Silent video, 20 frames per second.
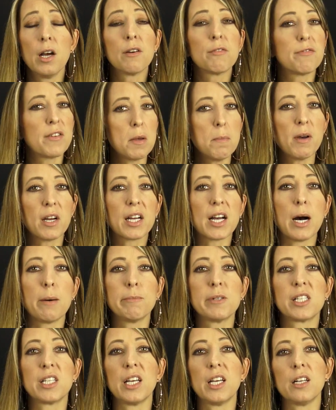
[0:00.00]
FEMA
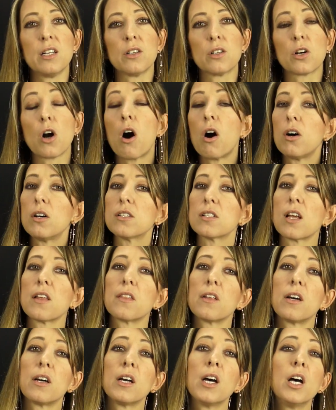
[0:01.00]
comes in, calls on
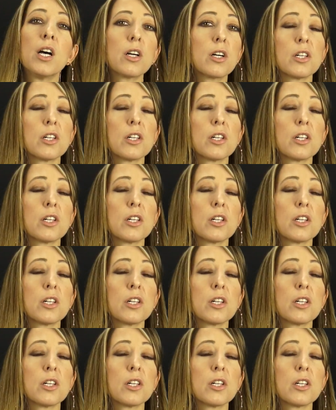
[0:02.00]
the